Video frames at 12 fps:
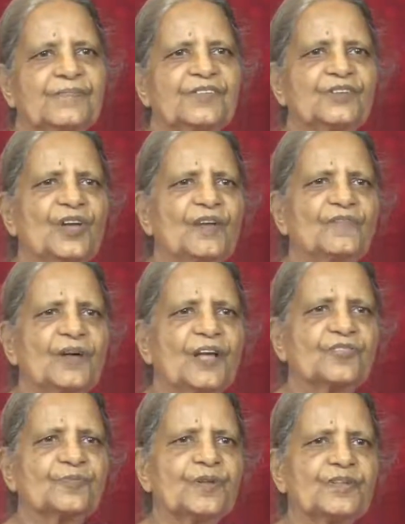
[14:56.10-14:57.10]
You have
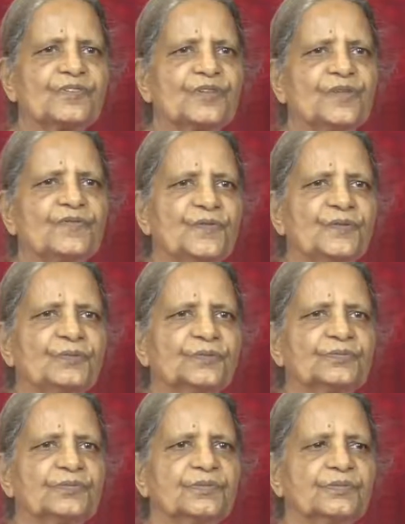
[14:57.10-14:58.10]
expressed your view.
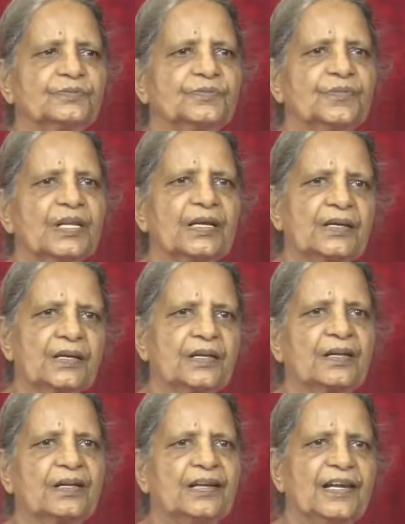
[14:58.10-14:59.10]

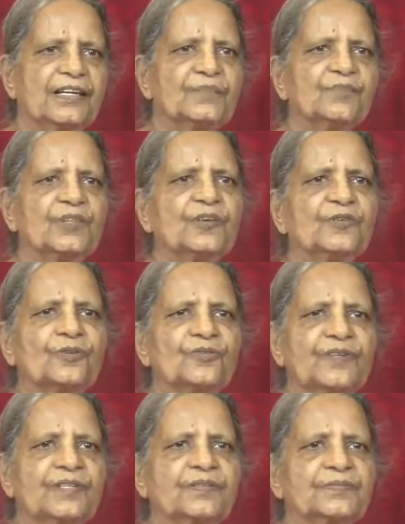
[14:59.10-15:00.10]
Let him think
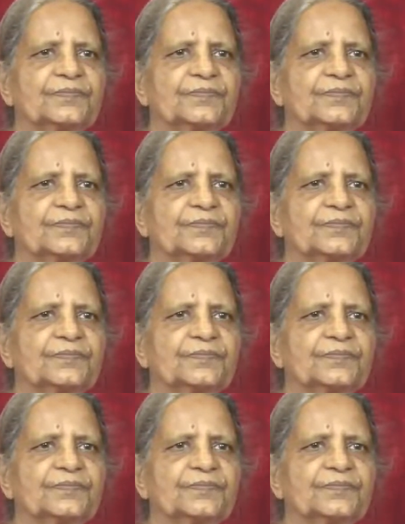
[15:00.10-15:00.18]
over.